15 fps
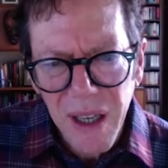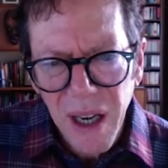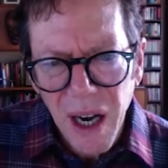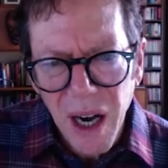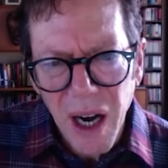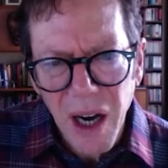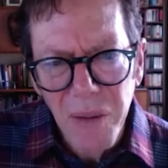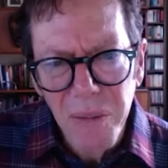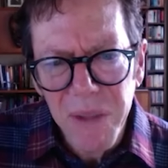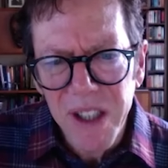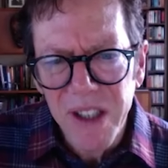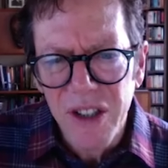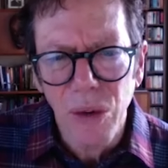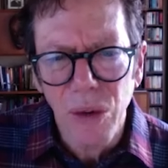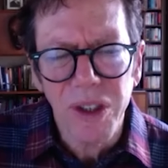Um,
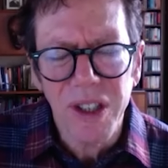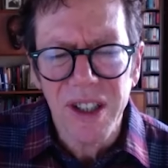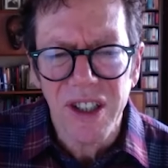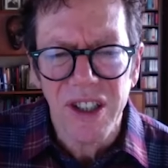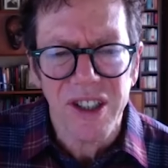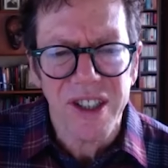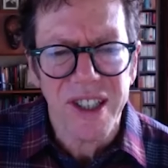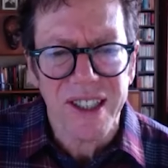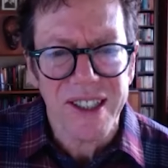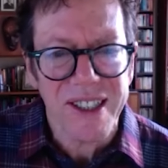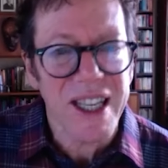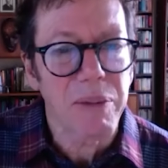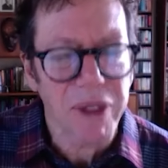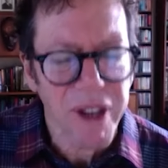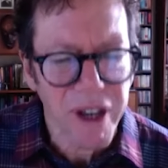don't just
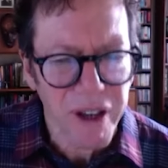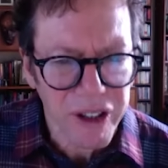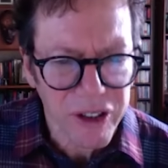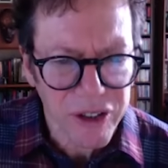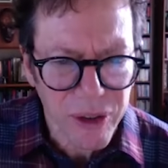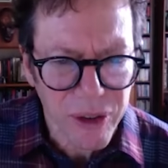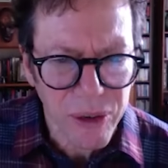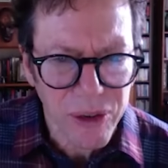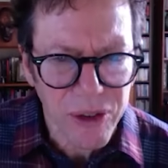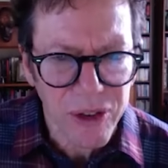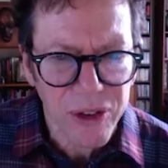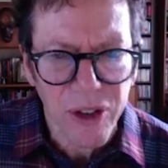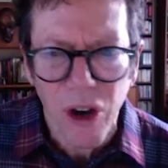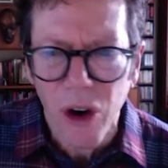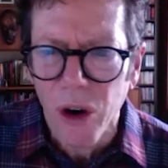accept their
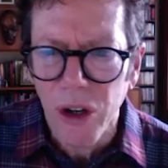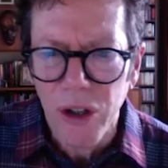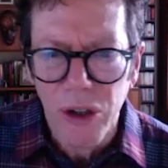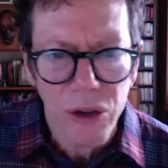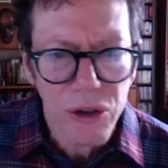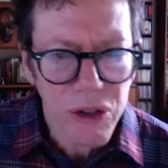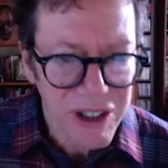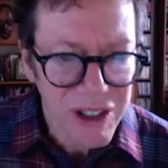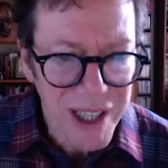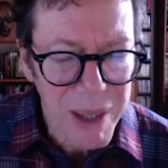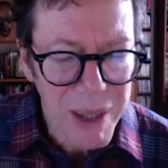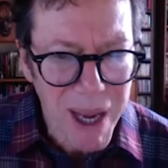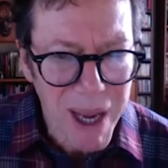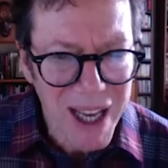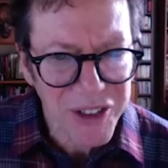excuses or don't just
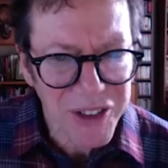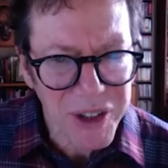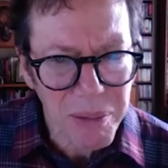let pass it